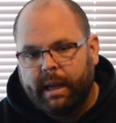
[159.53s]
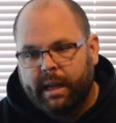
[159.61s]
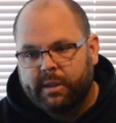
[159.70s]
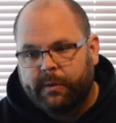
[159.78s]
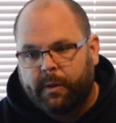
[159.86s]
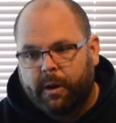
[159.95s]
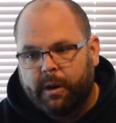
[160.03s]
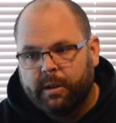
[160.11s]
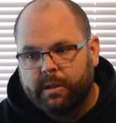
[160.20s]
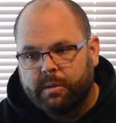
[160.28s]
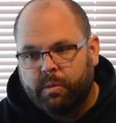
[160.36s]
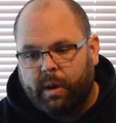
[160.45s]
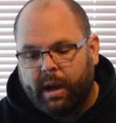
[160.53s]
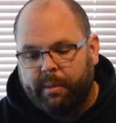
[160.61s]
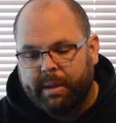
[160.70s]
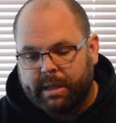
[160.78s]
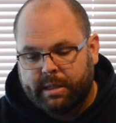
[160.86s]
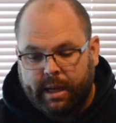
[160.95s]
As far as why
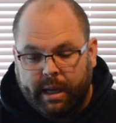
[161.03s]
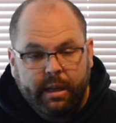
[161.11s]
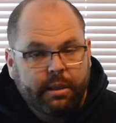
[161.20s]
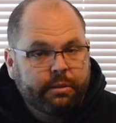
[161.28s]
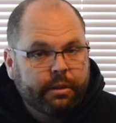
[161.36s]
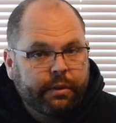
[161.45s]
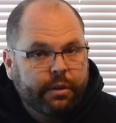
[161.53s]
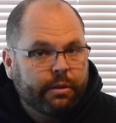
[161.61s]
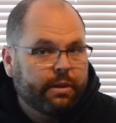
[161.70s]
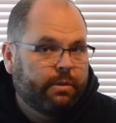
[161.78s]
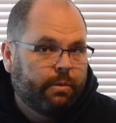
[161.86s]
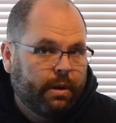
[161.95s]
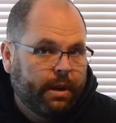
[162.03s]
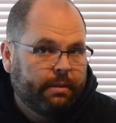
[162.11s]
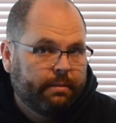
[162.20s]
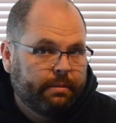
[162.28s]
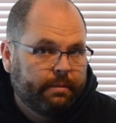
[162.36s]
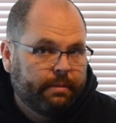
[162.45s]
I'm excited to review this wine,